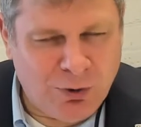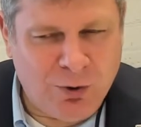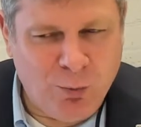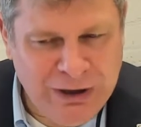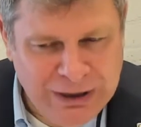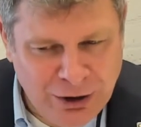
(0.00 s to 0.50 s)

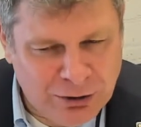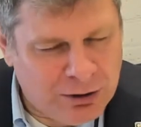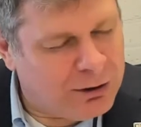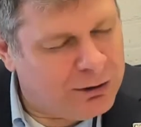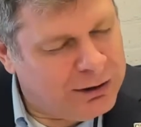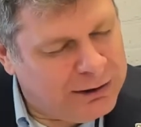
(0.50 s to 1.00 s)
What we
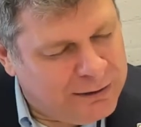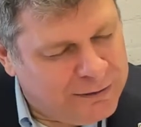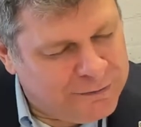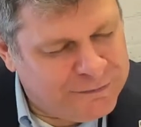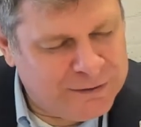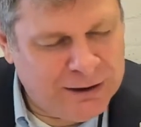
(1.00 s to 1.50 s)
look on
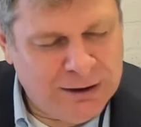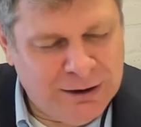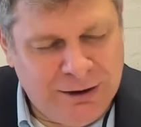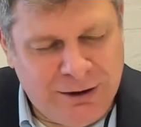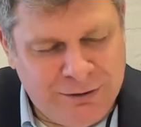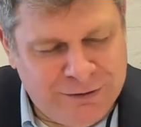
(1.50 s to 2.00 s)
is
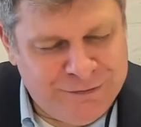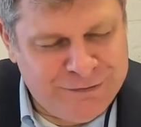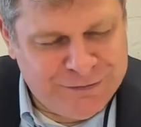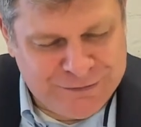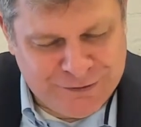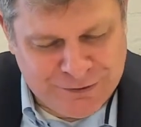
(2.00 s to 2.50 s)
the
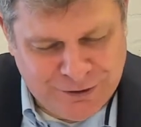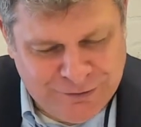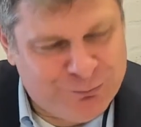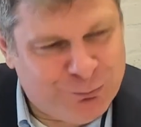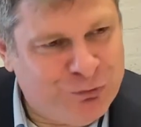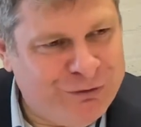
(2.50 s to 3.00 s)
sister
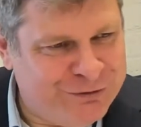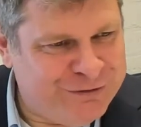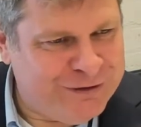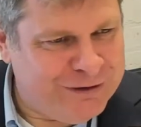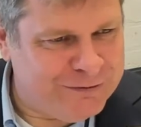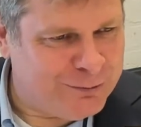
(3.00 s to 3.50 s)
of privacy